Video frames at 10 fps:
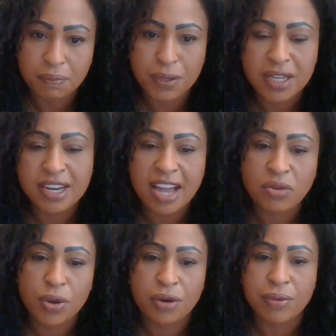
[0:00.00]
Be
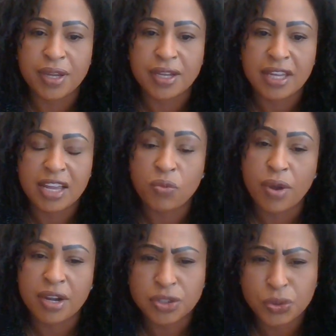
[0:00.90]
not weary in
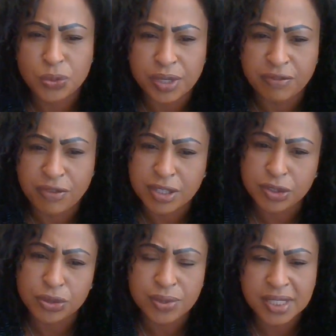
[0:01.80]
well doing, for in
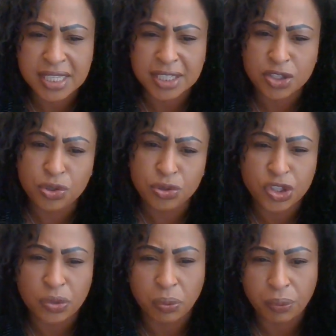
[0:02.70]
due season you
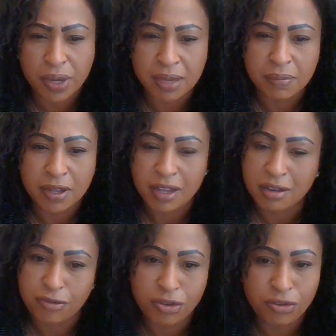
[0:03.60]
shall reap
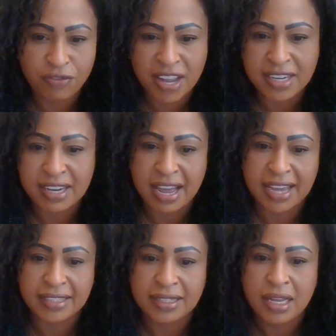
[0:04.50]
if you faint
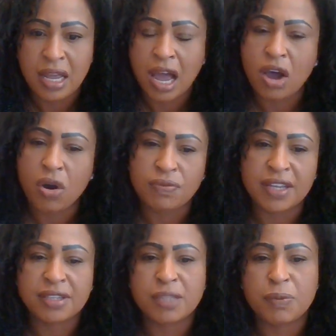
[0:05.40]
not. I hope
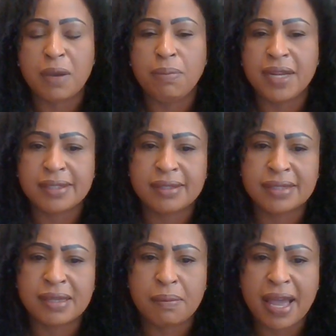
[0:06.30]
that this be a blessing to
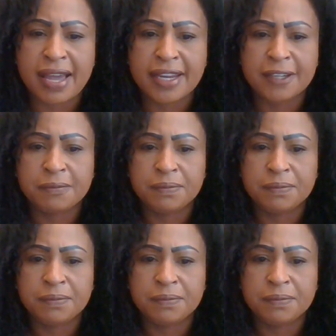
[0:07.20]
somebody.